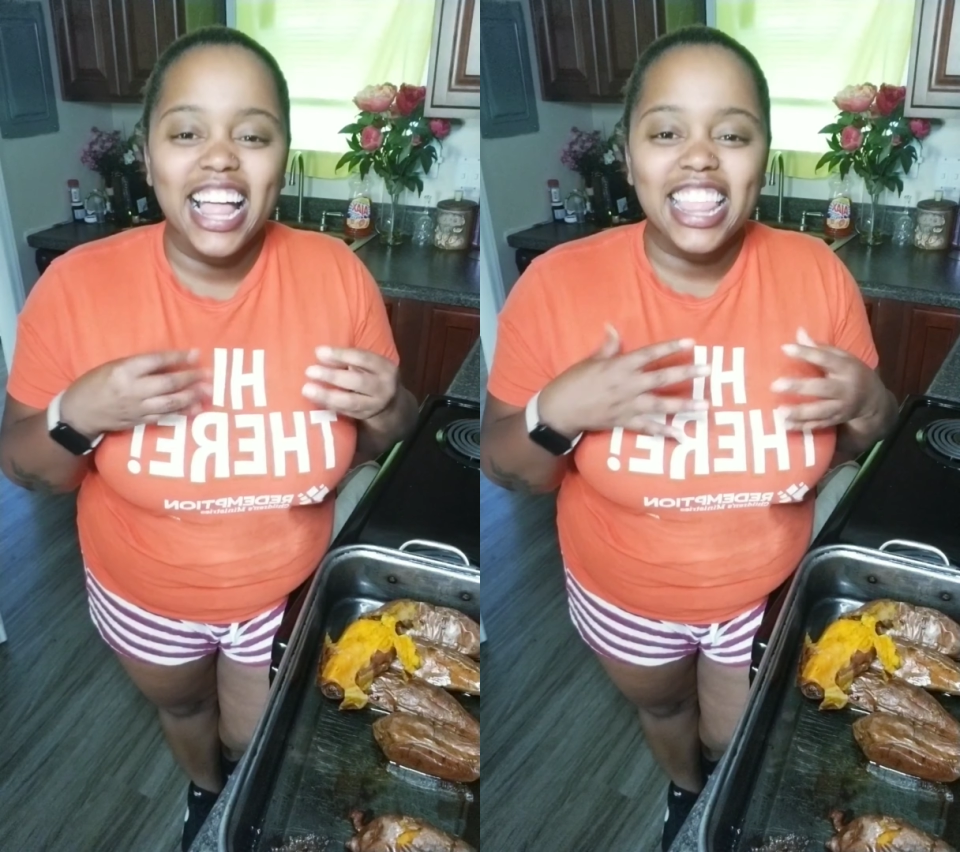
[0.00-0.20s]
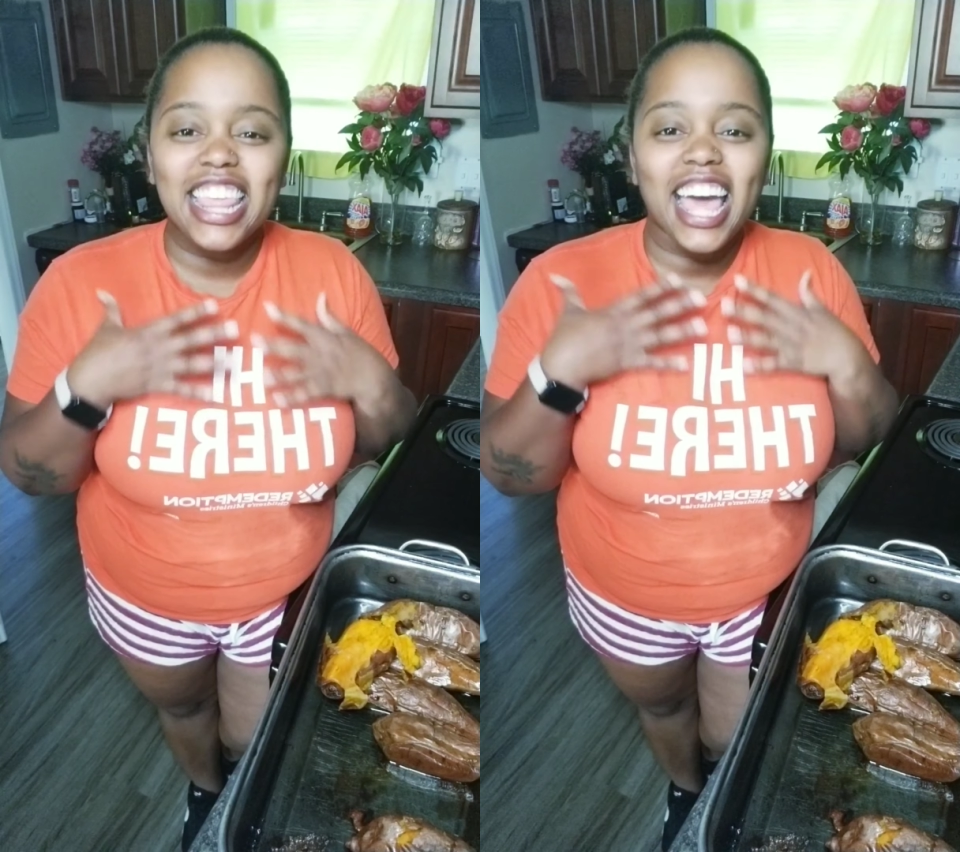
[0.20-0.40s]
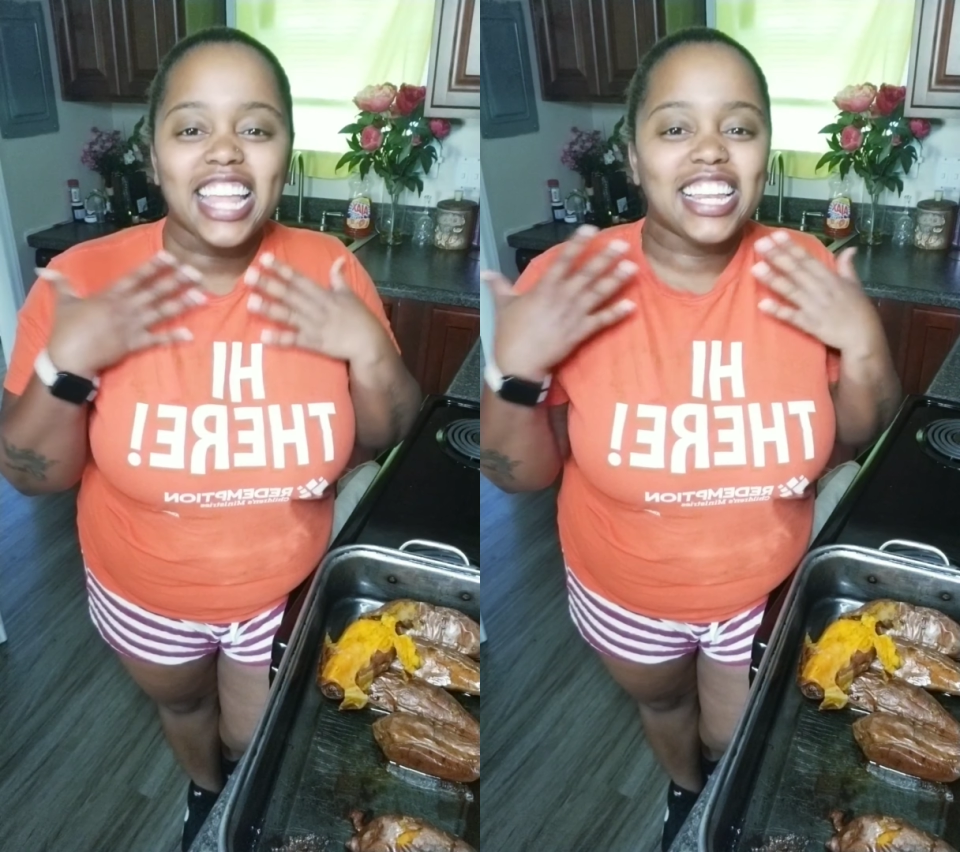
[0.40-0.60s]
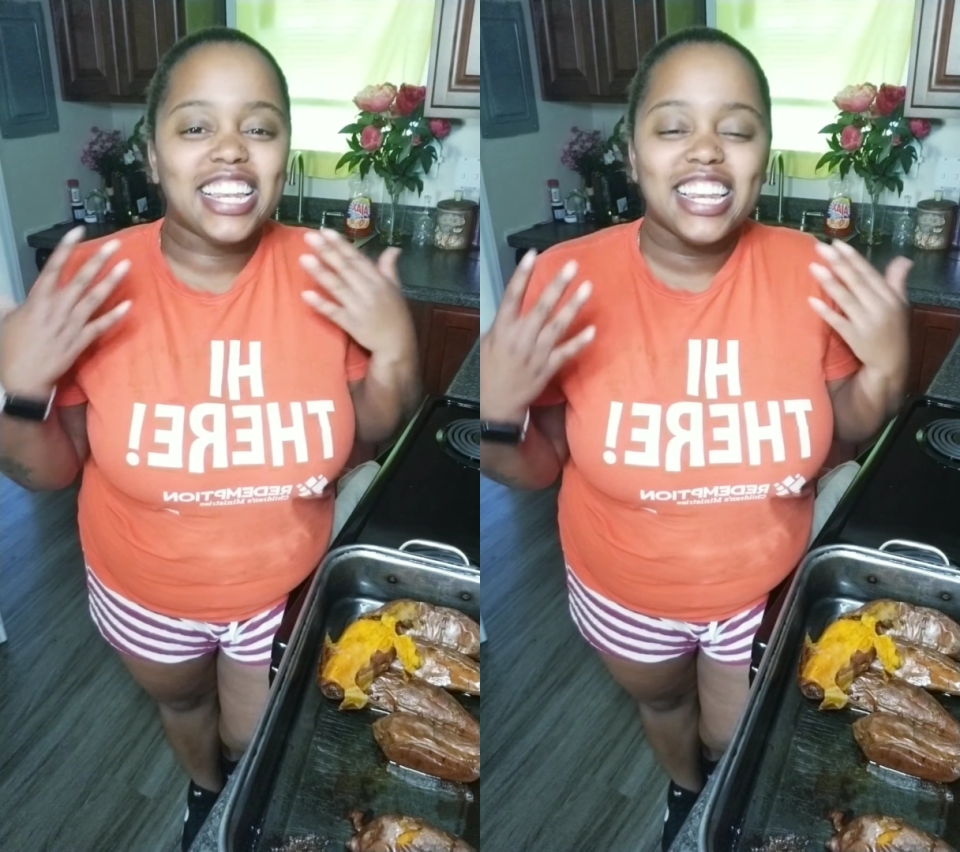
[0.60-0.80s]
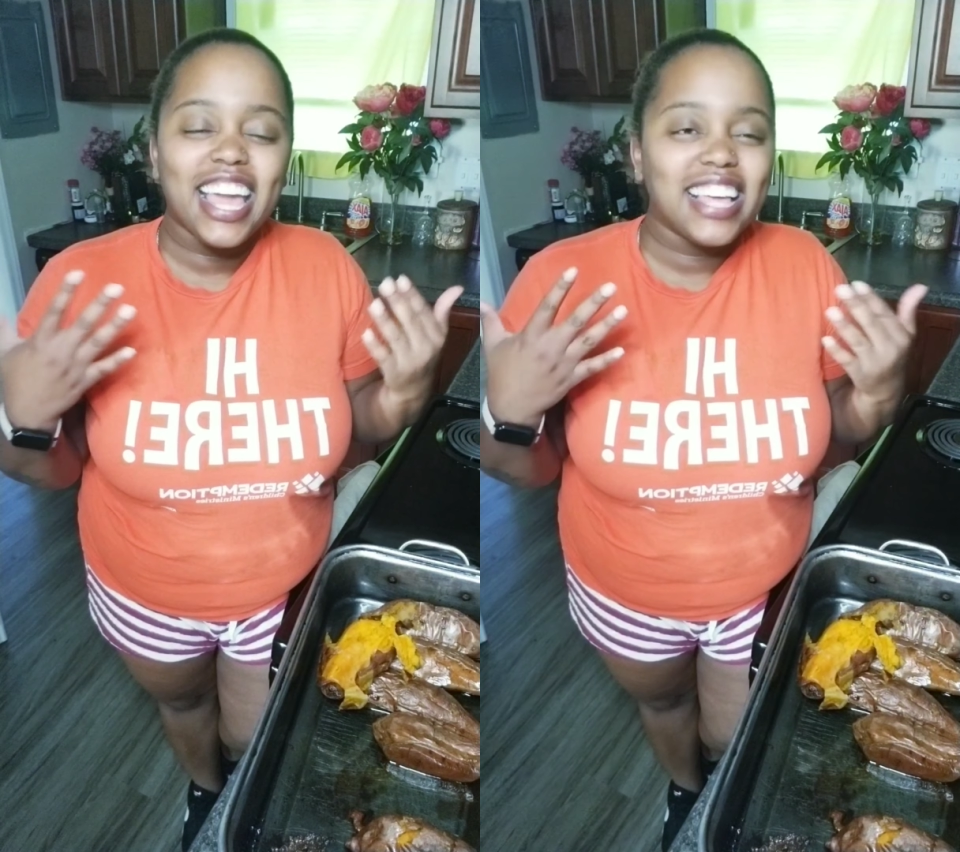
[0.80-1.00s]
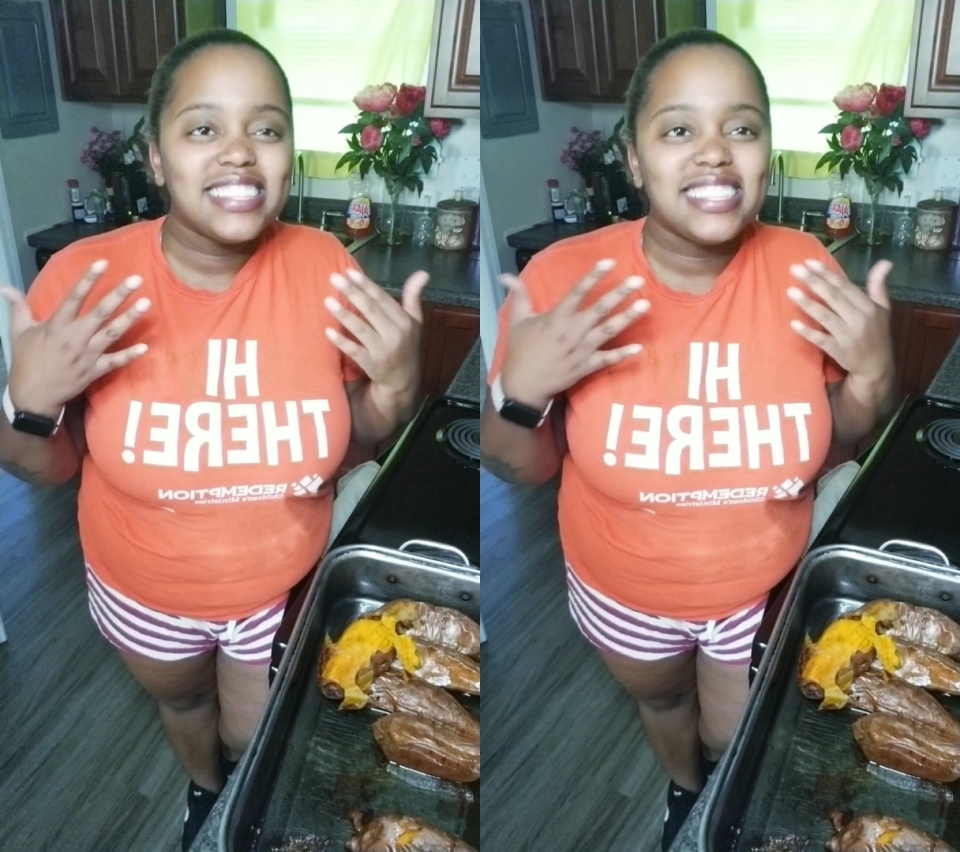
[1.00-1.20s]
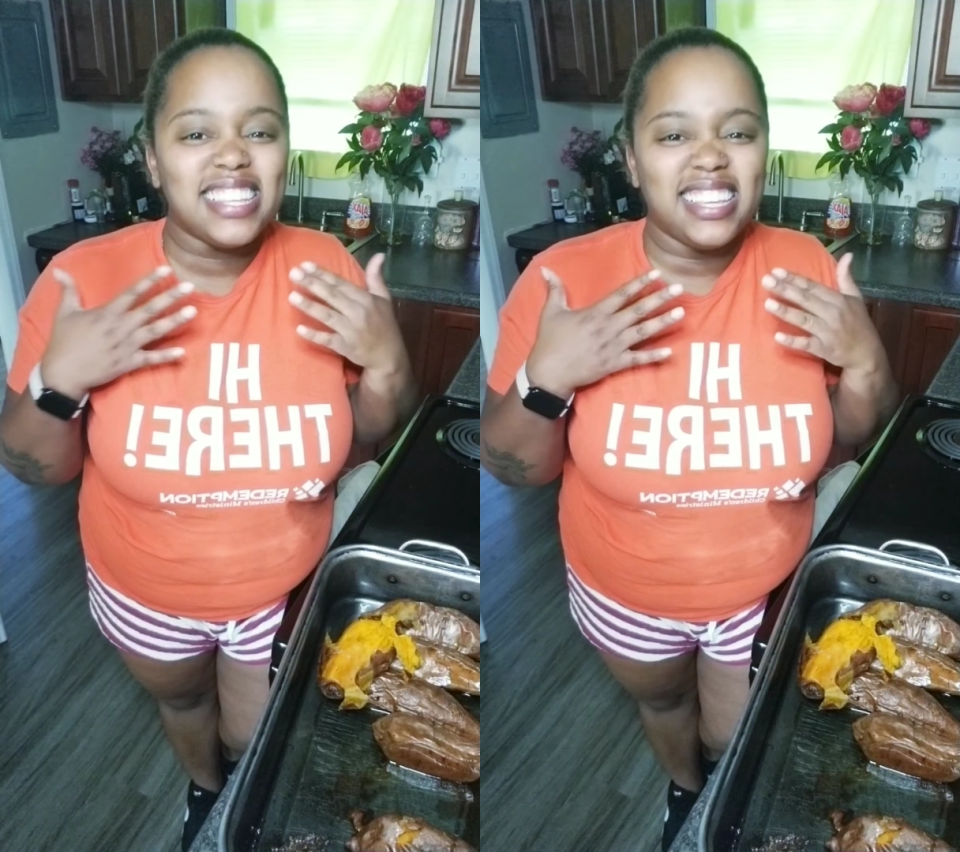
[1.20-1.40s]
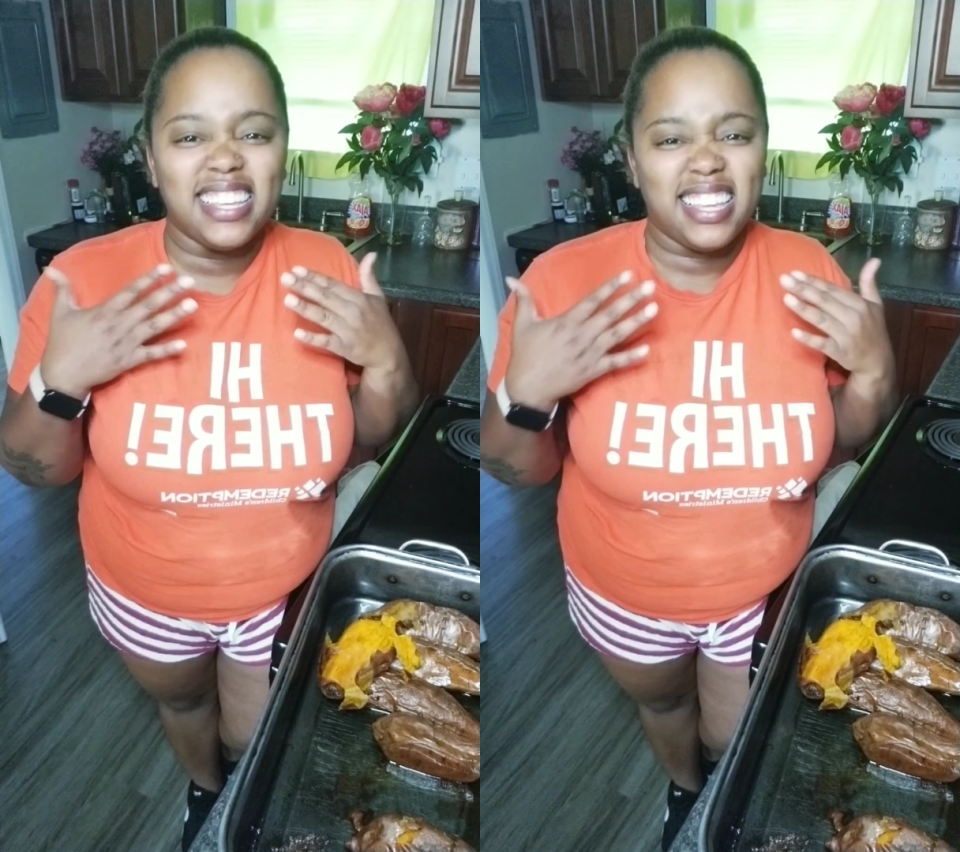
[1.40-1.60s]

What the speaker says: that nasty,